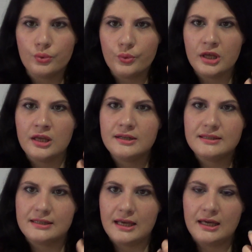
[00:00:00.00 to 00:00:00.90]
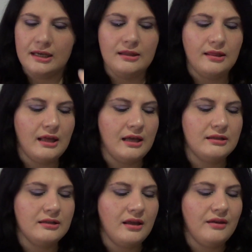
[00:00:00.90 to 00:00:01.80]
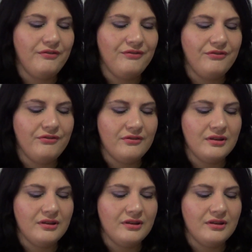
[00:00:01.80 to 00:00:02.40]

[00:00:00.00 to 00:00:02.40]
green shade that if